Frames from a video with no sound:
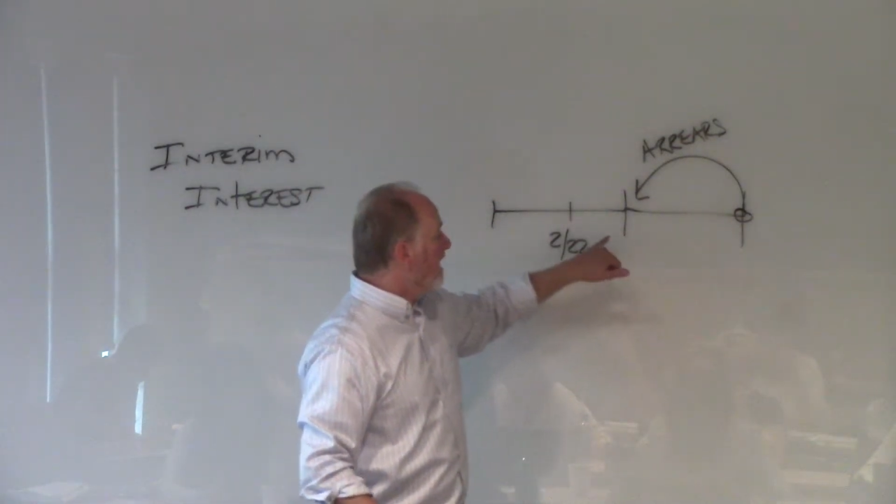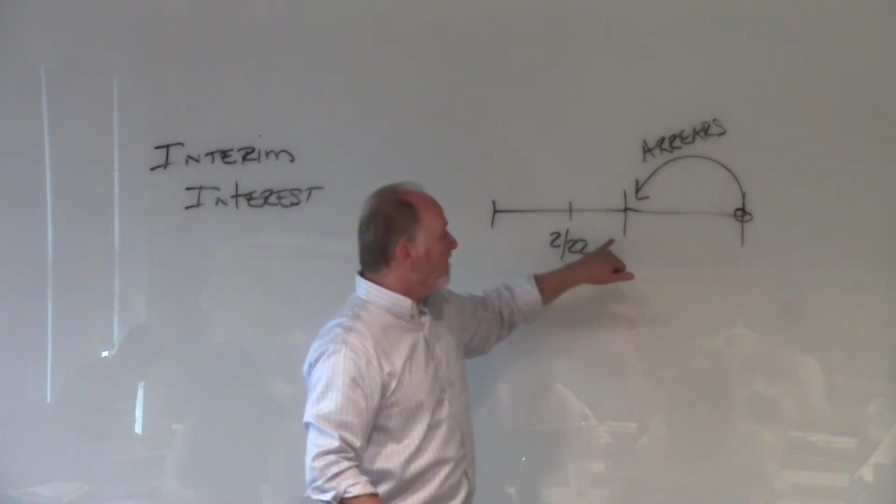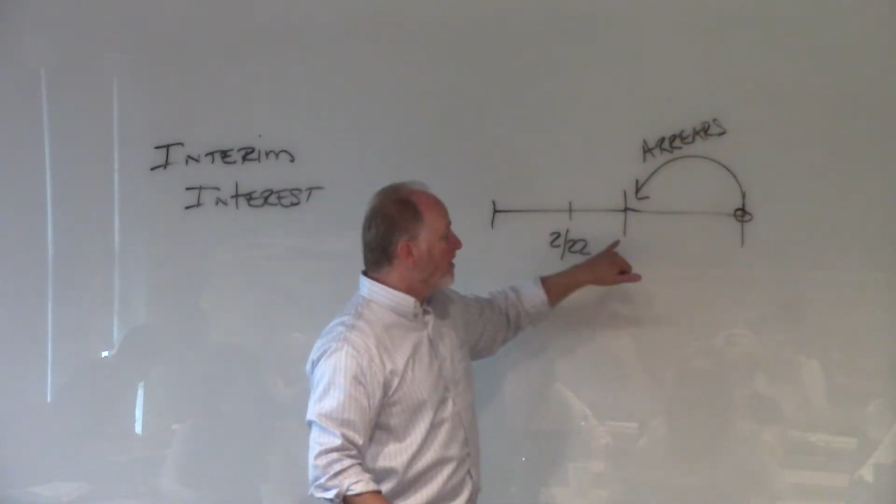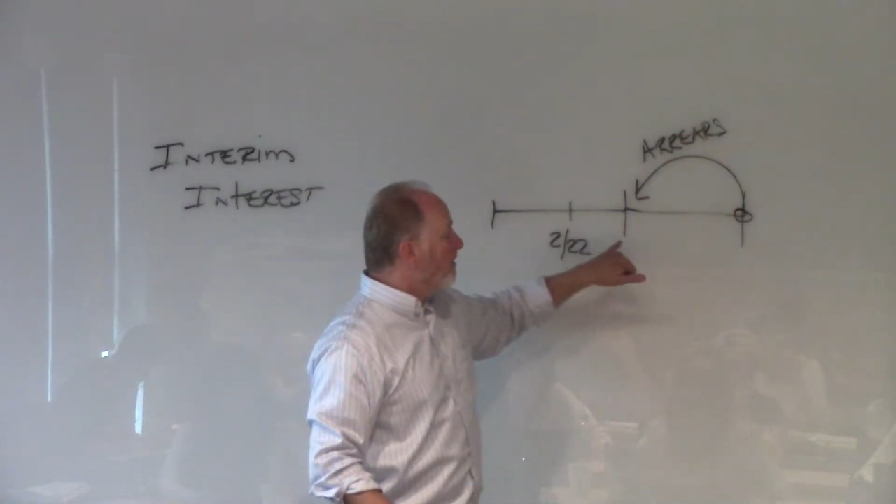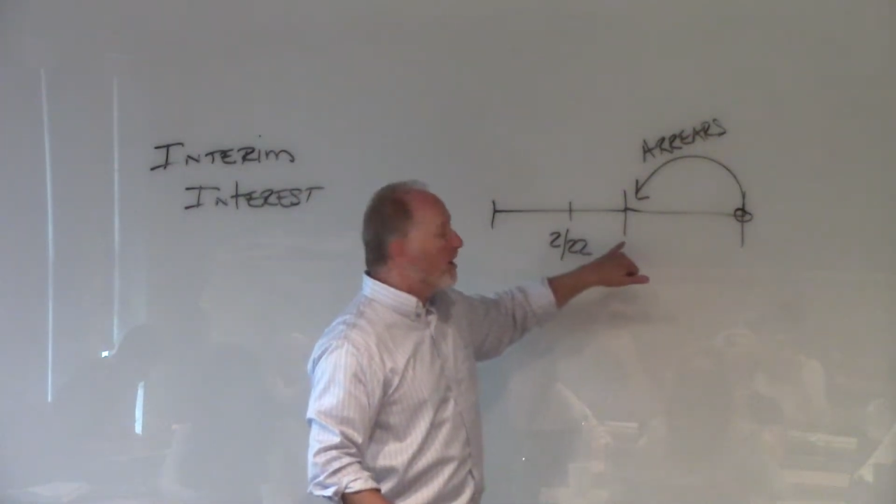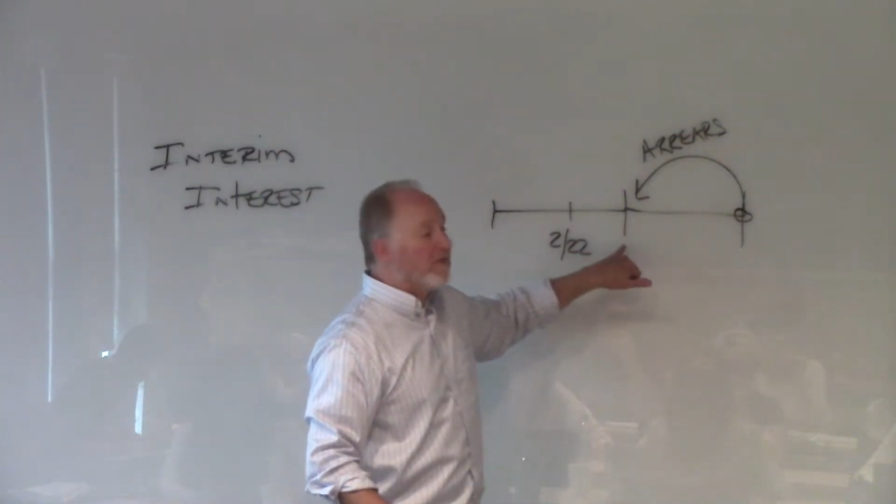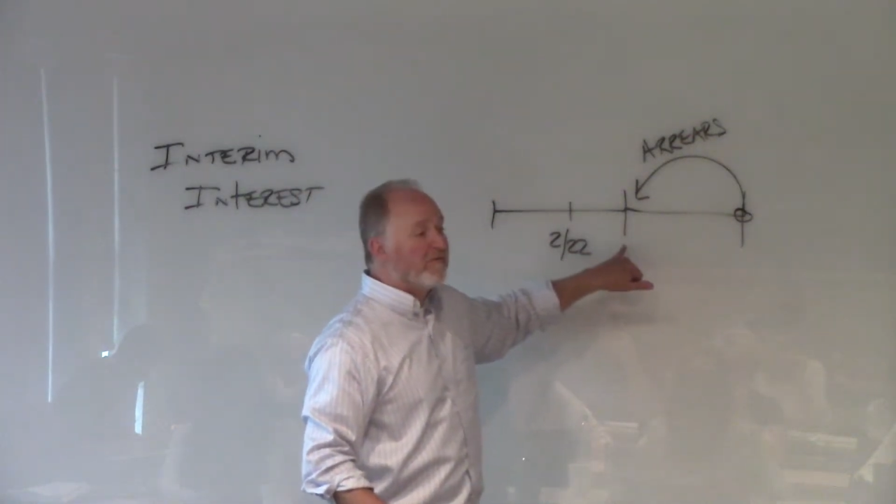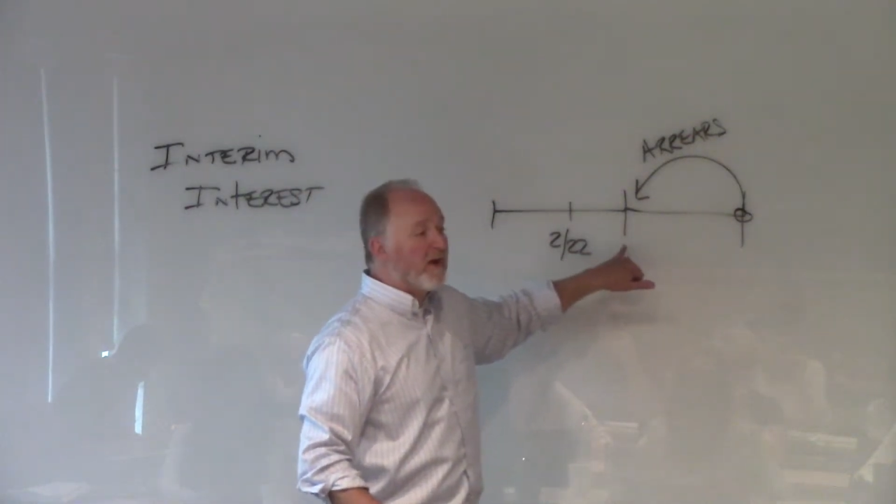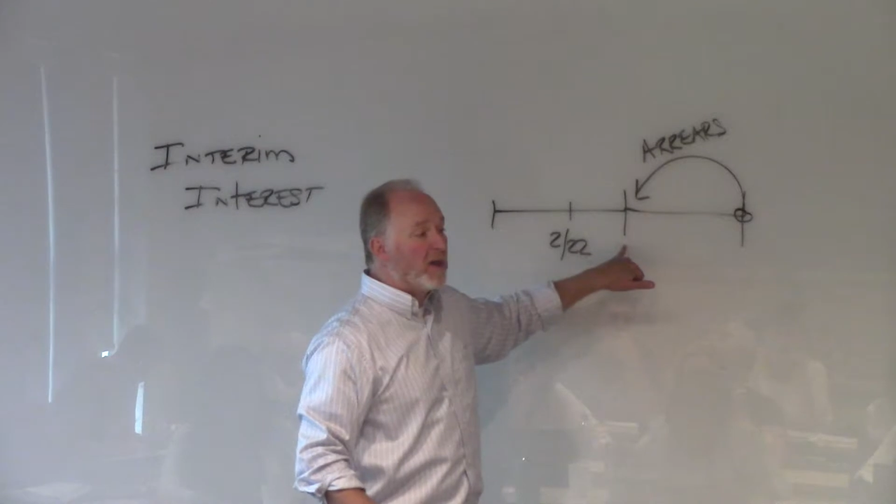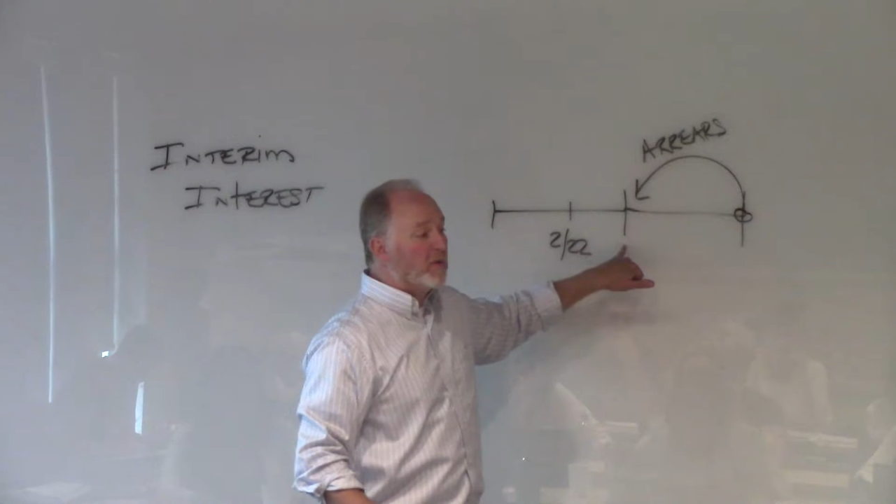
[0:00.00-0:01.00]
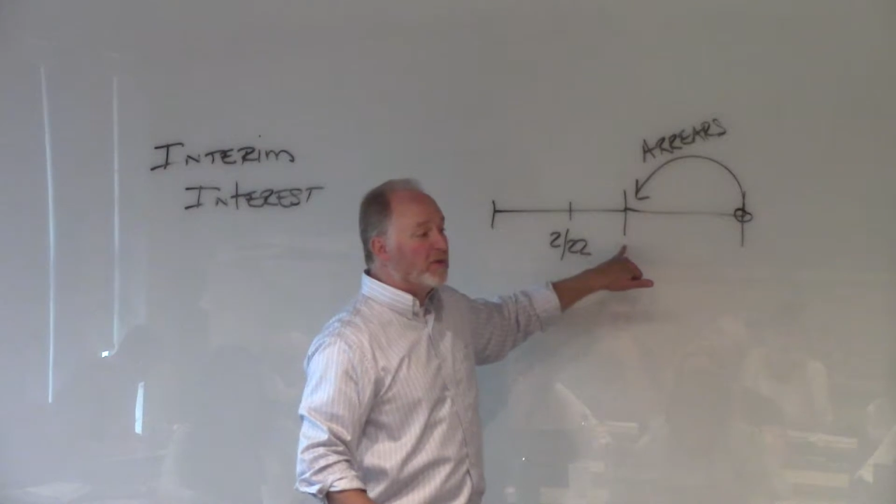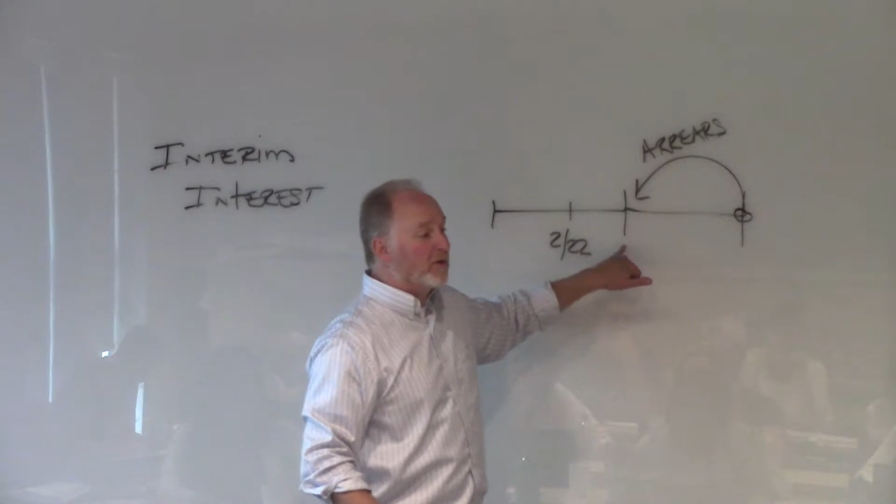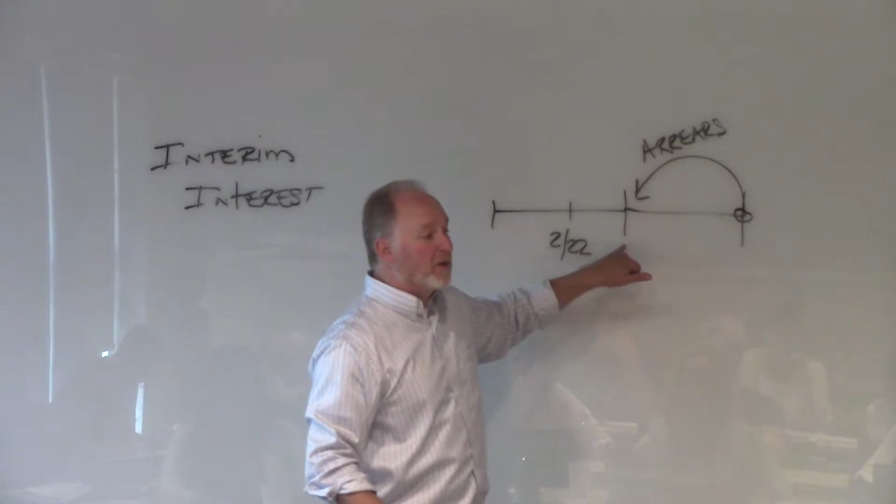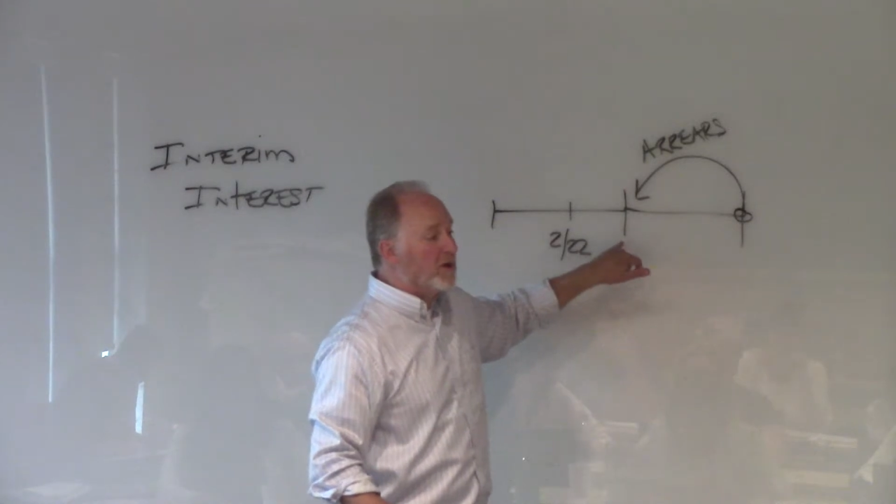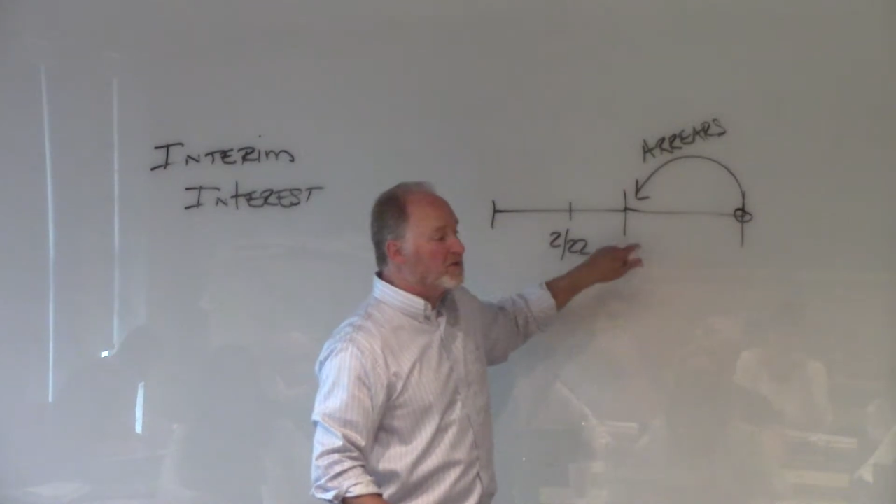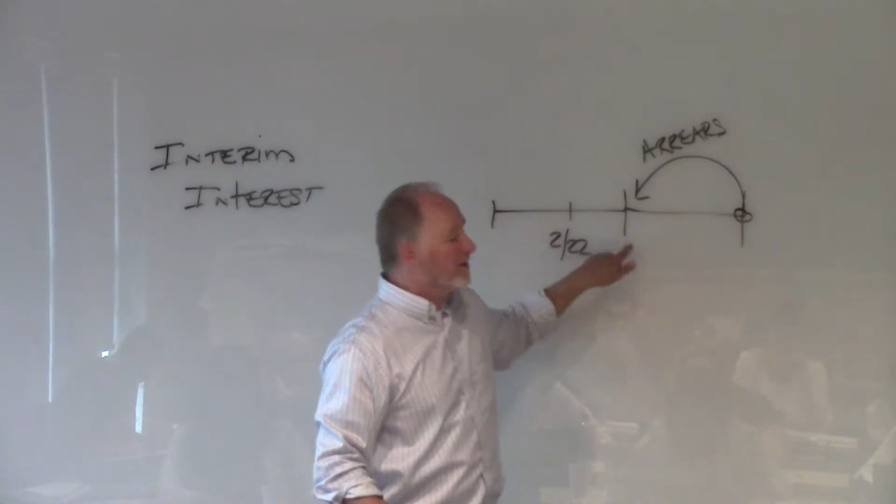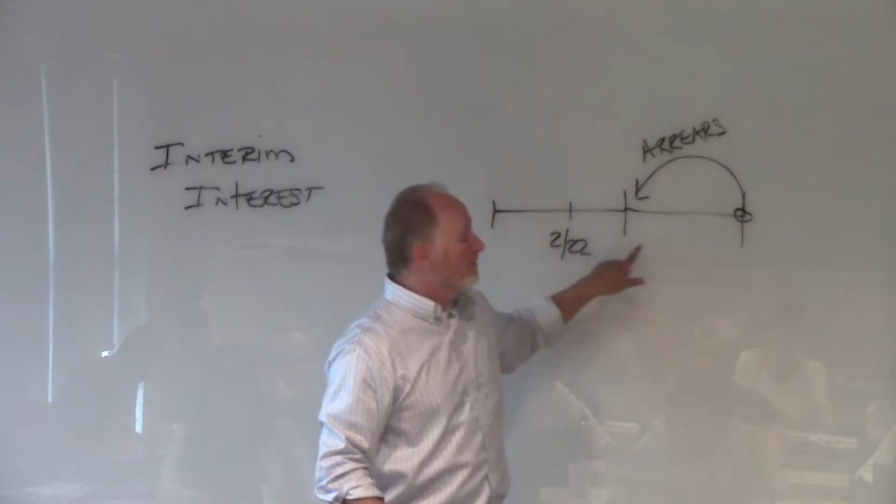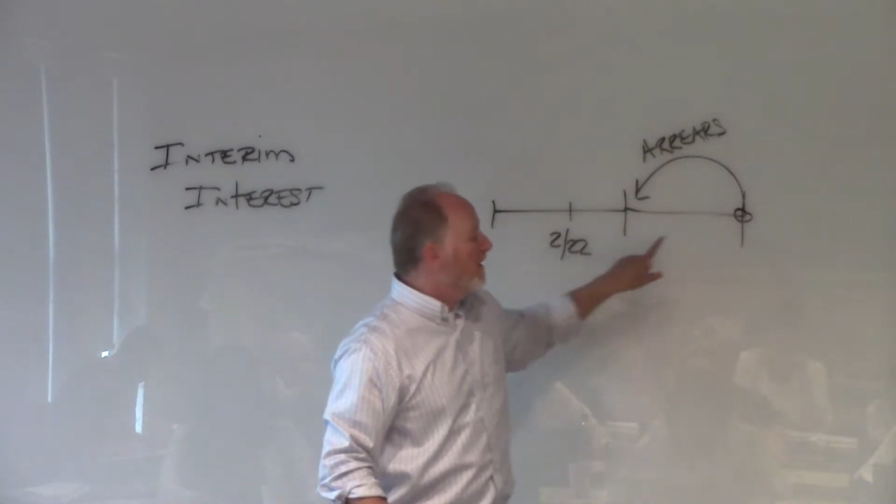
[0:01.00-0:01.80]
not the month following your closing,